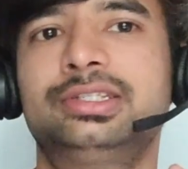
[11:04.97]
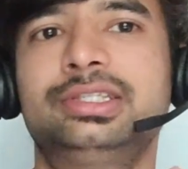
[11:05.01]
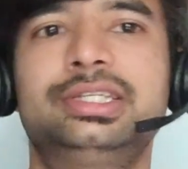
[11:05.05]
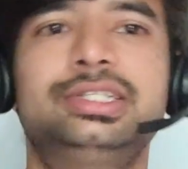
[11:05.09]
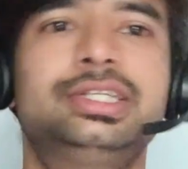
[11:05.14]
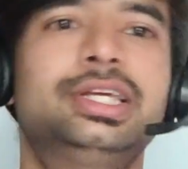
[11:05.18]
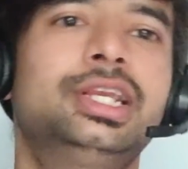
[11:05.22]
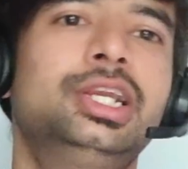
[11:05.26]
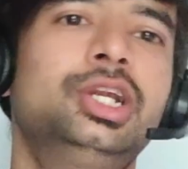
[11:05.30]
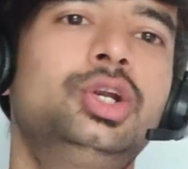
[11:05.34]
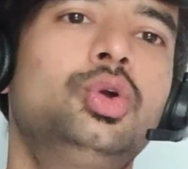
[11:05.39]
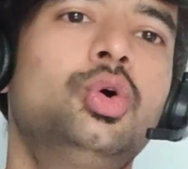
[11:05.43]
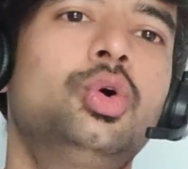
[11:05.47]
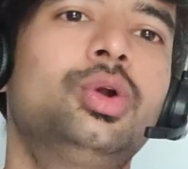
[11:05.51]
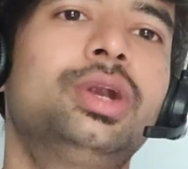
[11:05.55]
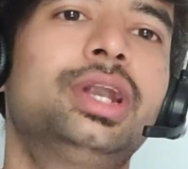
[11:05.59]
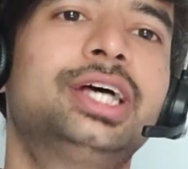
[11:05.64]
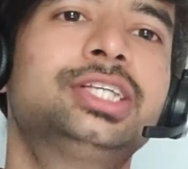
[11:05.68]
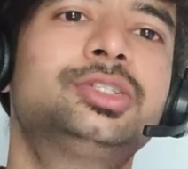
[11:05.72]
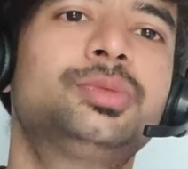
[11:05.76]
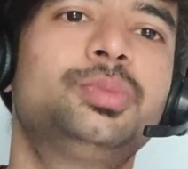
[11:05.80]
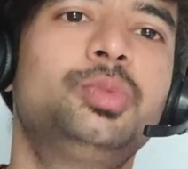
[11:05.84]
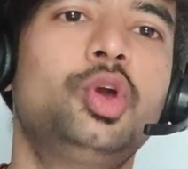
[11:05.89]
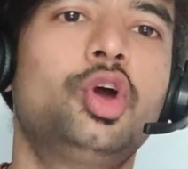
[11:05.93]
They generally don't
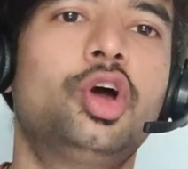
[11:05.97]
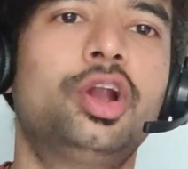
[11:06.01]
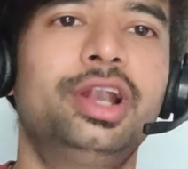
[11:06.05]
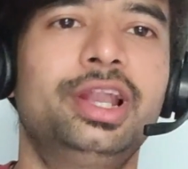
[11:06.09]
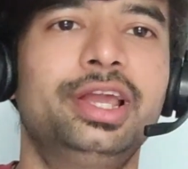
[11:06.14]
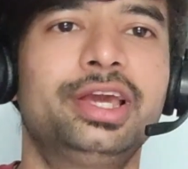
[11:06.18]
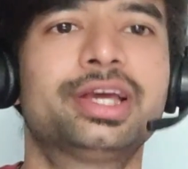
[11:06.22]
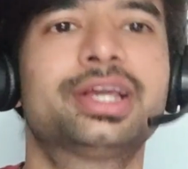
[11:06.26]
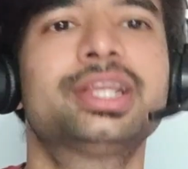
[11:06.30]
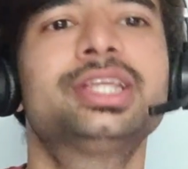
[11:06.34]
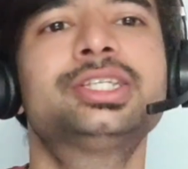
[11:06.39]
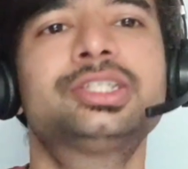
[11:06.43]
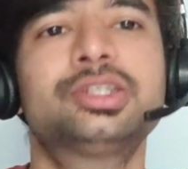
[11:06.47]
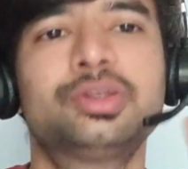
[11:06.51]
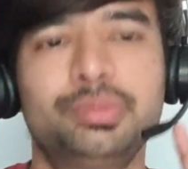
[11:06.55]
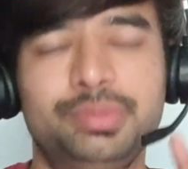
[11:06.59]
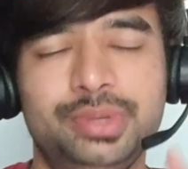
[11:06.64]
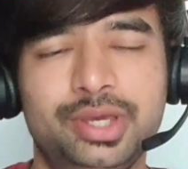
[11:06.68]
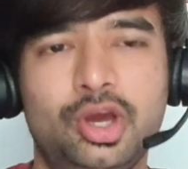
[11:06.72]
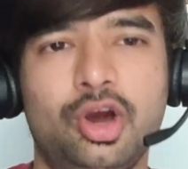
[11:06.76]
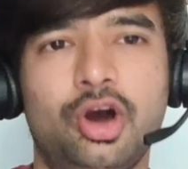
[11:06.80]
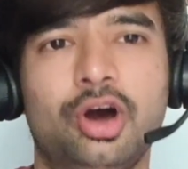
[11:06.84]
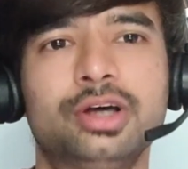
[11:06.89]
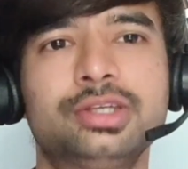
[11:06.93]
ask beyond linked list
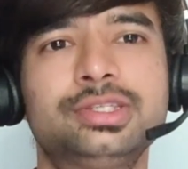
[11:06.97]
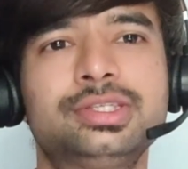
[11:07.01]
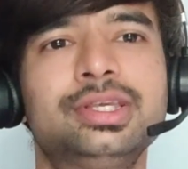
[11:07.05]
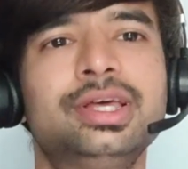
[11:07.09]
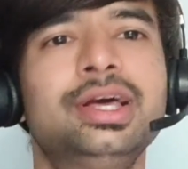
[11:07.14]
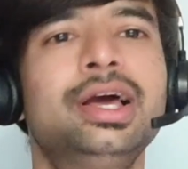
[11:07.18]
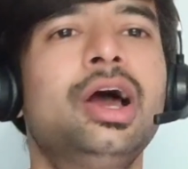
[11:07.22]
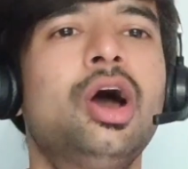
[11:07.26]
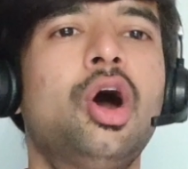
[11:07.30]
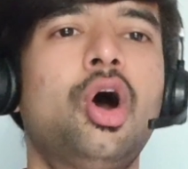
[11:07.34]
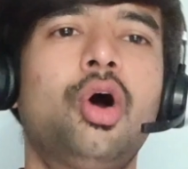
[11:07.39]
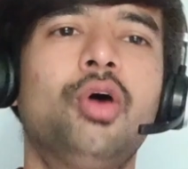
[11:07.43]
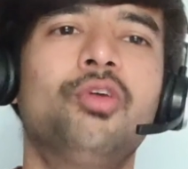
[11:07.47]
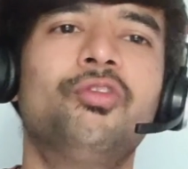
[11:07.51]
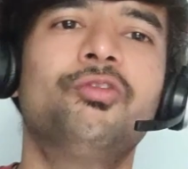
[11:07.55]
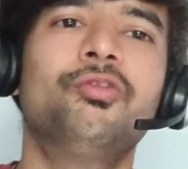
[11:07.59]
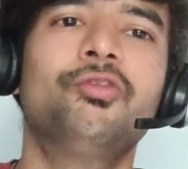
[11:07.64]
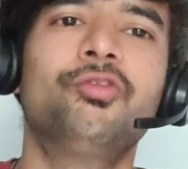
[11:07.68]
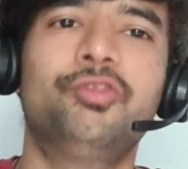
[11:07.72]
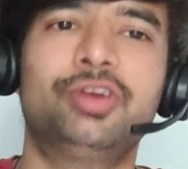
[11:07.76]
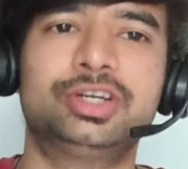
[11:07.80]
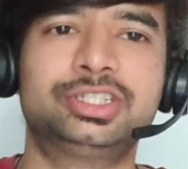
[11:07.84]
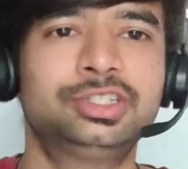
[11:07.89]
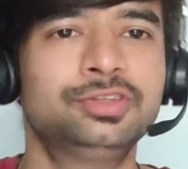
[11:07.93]
because,
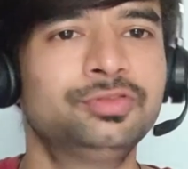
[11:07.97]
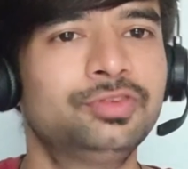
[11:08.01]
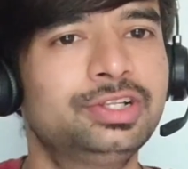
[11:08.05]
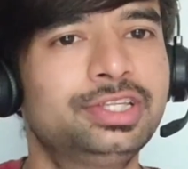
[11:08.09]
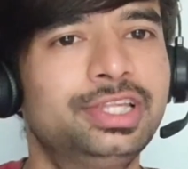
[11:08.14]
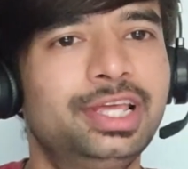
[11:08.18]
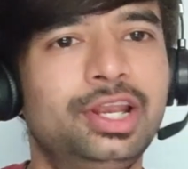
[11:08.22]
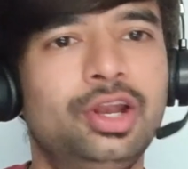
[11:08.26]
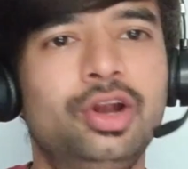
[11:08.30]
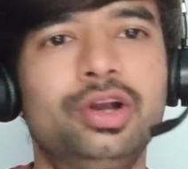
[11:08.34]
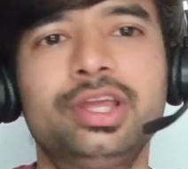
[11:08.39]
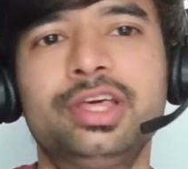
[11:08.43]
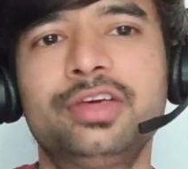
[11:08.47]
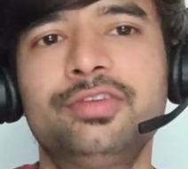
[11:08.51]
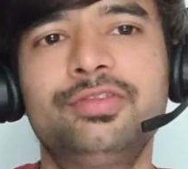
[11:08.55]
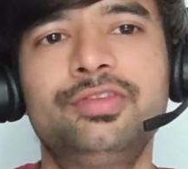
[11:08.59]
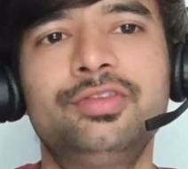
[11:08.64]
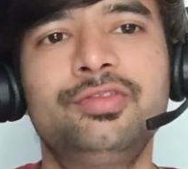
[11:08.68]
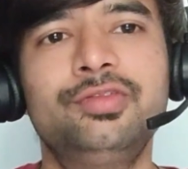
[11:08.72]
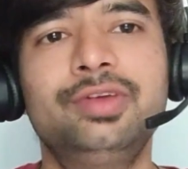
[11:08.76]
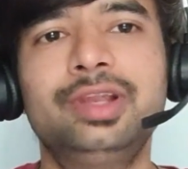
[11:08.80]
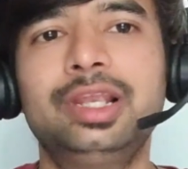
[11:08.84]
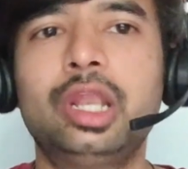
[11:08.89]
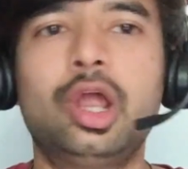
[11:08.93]
first of all, they
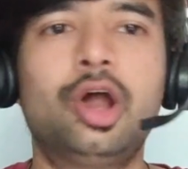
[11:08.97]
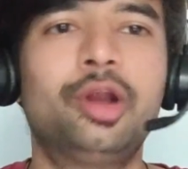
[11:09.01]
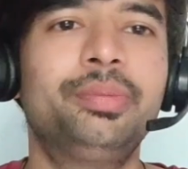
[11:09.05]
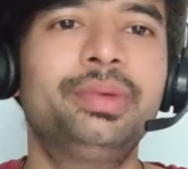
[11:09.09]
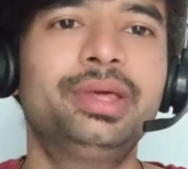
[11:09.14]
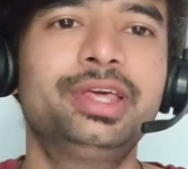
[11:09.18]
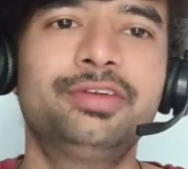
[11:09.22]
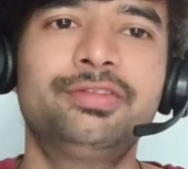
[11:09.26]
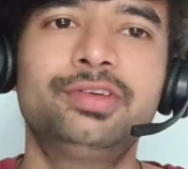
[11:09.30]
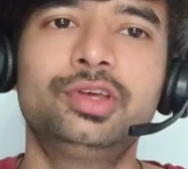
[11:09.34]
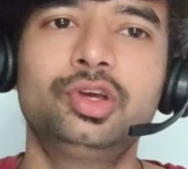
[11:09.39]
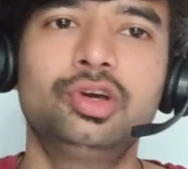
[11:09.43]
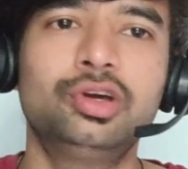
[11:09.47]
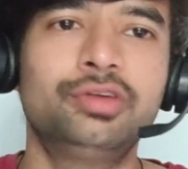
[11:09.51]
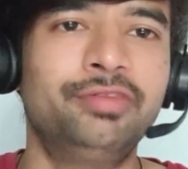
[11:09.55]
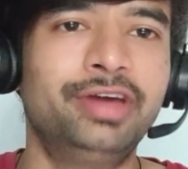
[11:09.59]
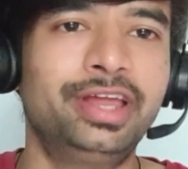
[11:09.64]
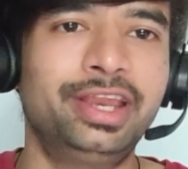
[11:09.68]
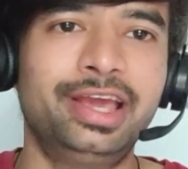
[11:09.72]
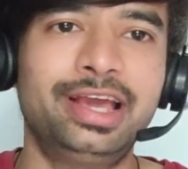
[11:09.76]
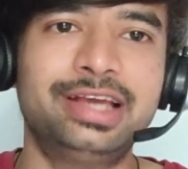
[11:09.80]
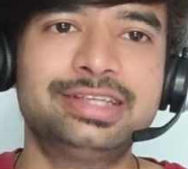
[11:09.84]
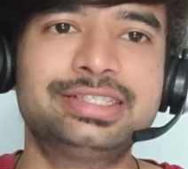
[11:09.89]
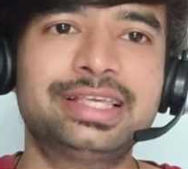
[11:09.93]
will not be giving you a
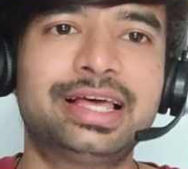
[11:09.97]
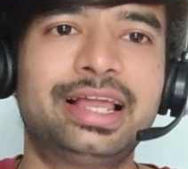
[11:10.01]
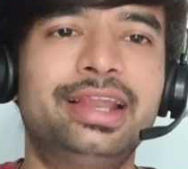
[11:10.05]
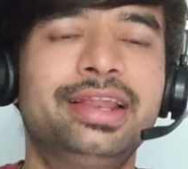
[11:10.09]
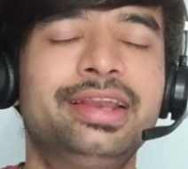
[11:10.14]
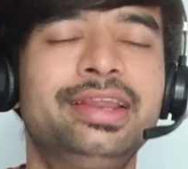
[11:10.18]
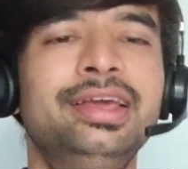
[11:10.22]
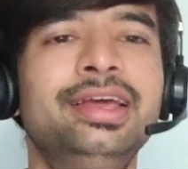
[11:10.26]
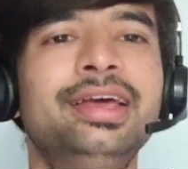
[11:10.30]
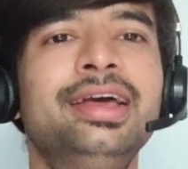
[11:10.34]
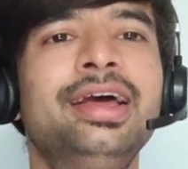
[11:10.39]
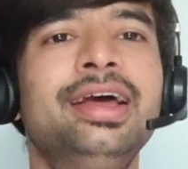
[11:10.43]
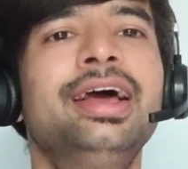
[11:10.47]
very high salary.